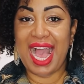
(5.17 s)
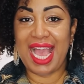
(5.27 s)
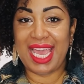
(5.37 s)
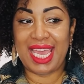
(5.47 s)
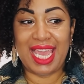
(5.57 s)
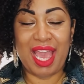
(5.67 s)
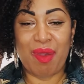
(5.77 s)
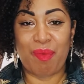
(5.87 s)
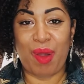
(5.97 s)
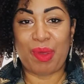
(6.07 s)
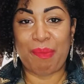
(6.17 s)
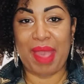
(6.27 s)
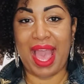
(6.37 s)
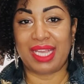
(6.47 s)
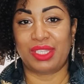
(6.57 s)
Hey, welcome
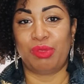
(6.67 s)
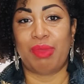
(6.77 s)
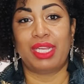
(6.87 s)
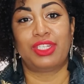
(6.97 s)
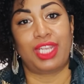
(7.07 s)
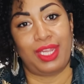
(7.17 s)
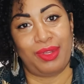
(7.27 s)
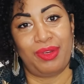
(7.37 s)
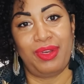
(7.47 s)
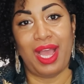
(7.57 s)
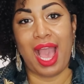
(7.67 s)
back to my channel.